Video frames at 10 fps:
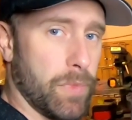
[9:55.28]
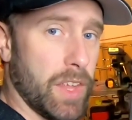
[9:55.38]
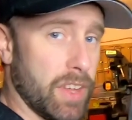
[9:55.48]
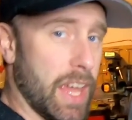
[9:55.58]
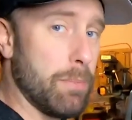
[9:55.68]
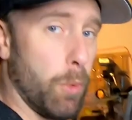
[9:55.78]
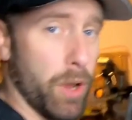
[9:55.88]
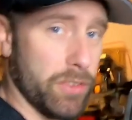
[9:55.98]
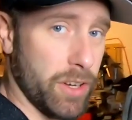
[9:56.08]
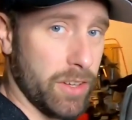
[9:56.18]
There's a heap of
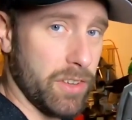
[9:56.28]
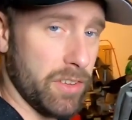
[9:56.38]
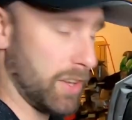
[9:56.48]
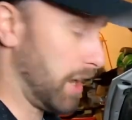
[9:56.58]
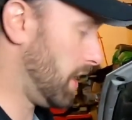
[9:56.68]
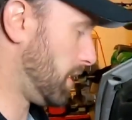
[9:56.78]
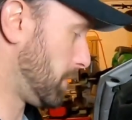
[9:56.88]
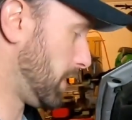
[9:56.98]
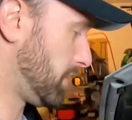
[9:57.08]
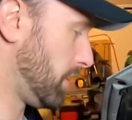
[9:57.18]
work's gone into this car, and
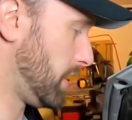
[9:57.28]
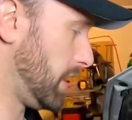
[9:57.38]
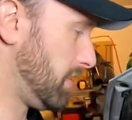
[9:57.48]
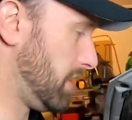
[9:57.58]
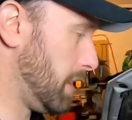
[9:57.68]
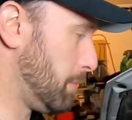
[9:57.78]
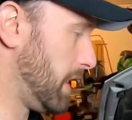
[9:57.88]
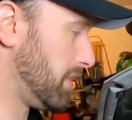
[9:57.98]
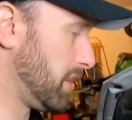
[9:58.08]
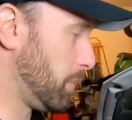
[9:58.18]
I'm going to turn it into the
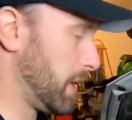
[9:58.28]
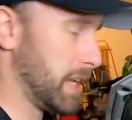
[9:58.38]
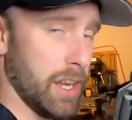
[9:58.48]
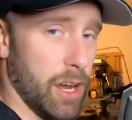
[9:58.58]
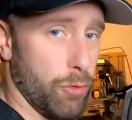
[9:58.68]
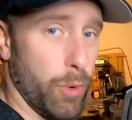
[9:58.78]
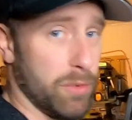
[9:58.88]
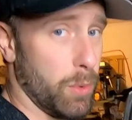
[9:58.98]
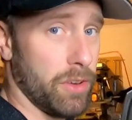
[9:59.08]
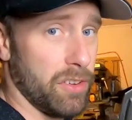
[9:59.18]
amazing weekend I've
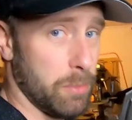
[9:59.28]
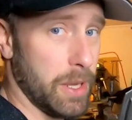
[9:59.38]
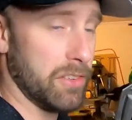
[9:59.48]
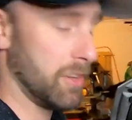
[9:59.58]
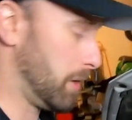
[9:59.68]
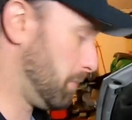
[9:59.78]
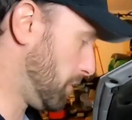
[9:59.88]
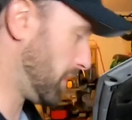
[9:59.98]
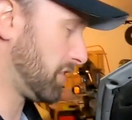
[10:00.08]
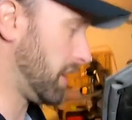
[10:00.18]
always wanted it to be. So I'm
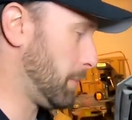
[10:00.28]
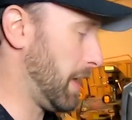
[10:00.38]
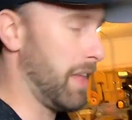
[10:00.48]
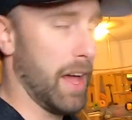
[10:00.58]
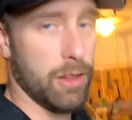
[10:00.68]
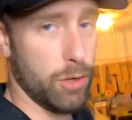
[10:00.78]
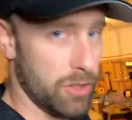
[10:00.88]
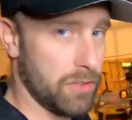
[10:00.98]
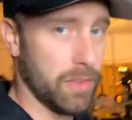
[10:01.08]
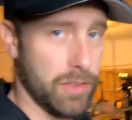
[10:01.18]
very excited about that.
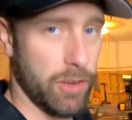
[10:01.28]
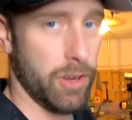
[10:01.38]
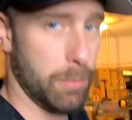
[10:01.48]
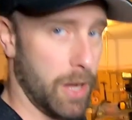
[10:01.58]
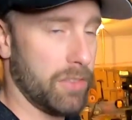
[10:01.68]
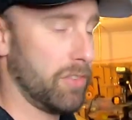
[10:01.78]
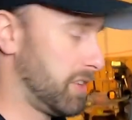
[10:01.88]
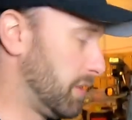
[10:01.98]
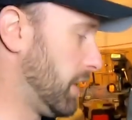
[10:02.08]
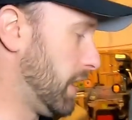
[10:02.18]
Lots of interior parts and
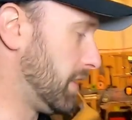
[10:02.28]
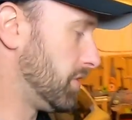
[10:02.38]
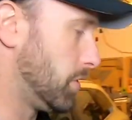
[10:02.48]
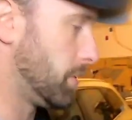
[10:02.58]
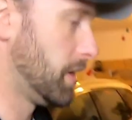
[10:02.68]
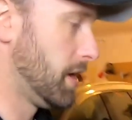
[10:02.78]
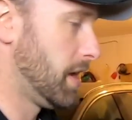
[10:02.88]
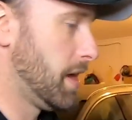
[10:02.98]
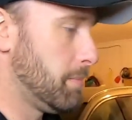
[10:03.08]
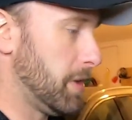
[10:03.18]
stuff like that to do.
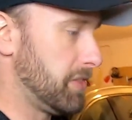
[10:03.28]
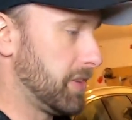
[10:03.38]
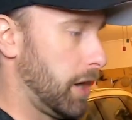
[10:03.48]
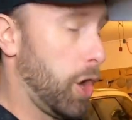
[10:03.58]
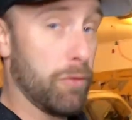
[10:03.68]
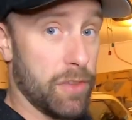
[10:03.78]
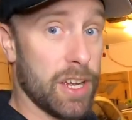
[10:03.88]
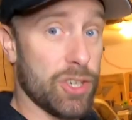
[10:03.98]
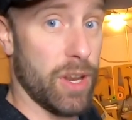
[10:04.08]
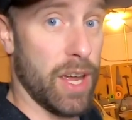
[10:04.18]
But hopefully
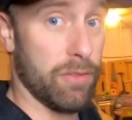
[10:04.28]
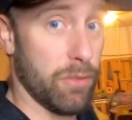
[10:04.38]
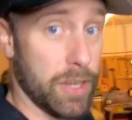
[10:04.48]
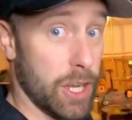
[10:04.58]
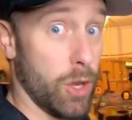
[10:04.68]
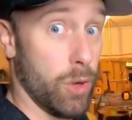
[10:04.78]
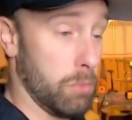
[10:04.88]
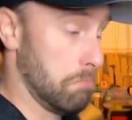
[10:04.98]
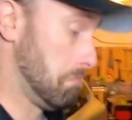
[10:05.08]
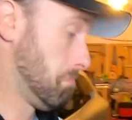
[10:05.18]
I have a
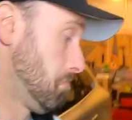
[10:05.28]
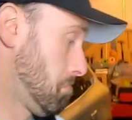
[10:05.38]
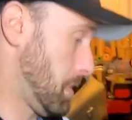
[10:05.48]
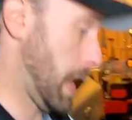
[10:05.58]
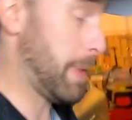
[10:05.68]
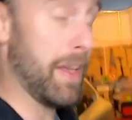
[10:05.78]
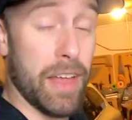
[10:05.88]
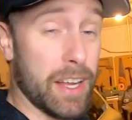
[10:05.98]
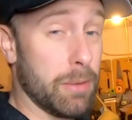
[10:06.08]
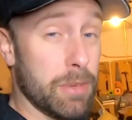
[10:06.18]
video about
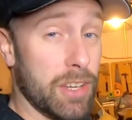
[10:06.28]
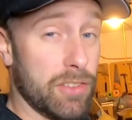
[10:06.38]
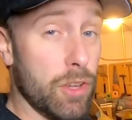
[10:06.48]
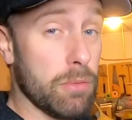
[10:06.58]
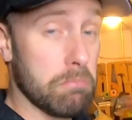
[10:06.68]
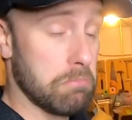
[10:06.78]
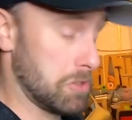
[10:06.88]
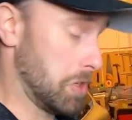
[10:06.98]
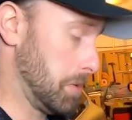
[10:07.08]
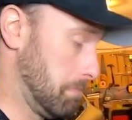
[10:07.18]
that coming to you soon.
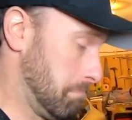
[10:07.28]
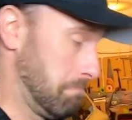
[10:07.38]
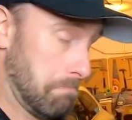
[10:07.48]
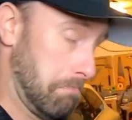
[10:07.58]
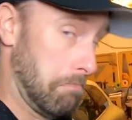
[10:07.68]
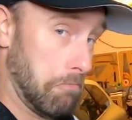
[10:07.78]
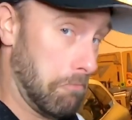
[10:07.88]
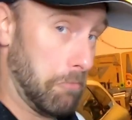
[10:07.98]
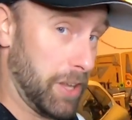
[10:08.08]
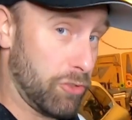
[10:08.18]
So
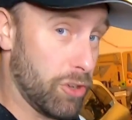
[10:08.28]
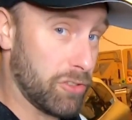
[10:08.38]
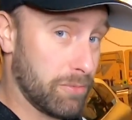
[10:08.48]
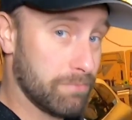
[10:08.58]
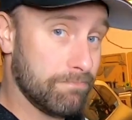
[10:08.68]
fingers crossed.